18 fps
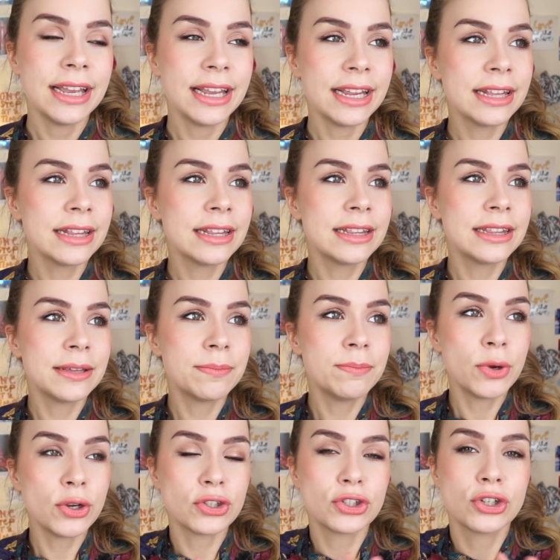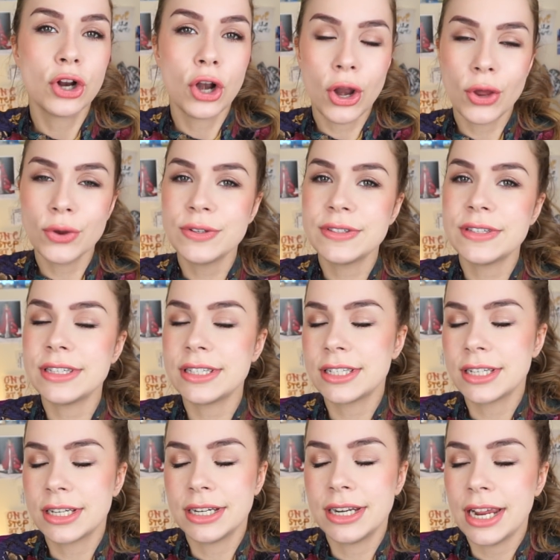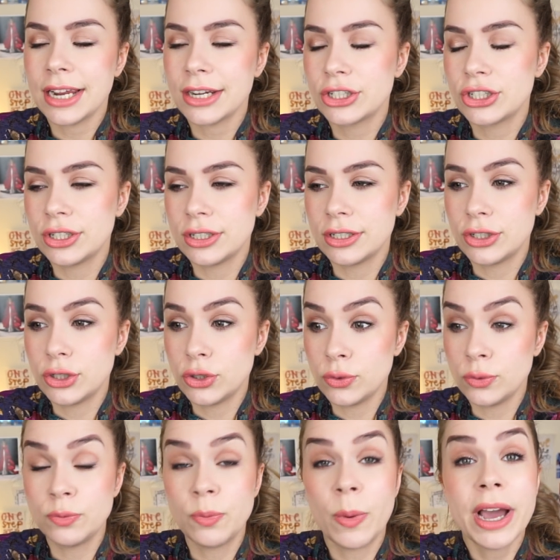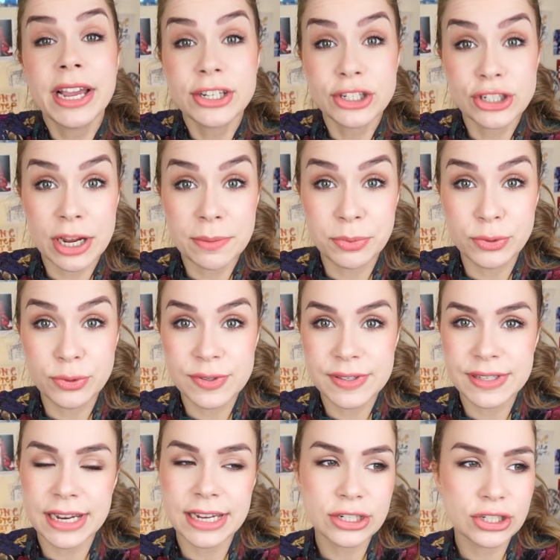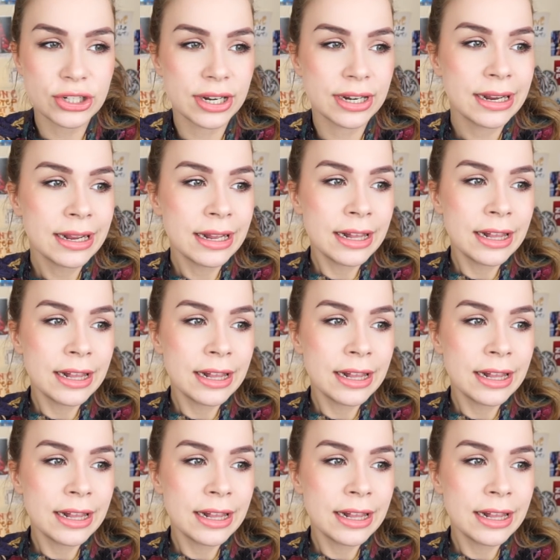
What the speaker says: in the most closest connection to Whitechapel station.